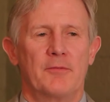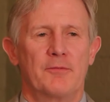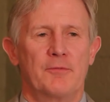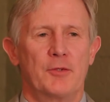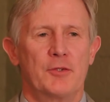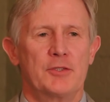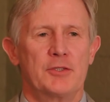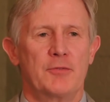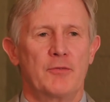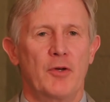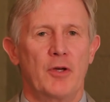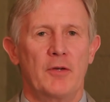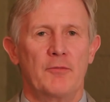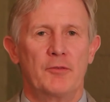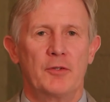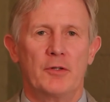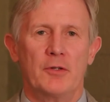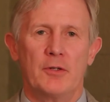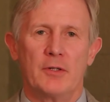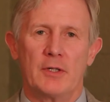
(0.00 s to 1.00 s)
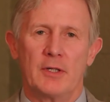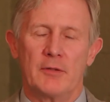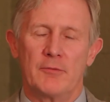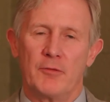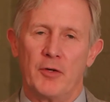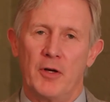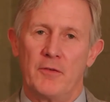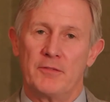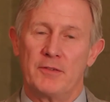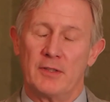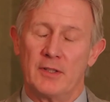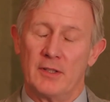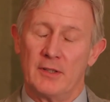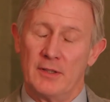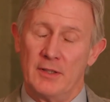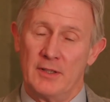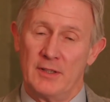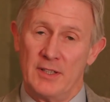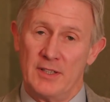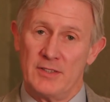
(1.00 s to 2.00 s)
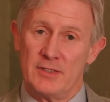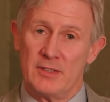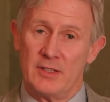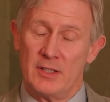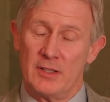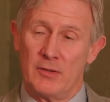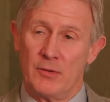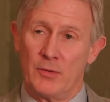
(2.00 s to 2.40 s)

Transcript: First of all, if you're involved in an incident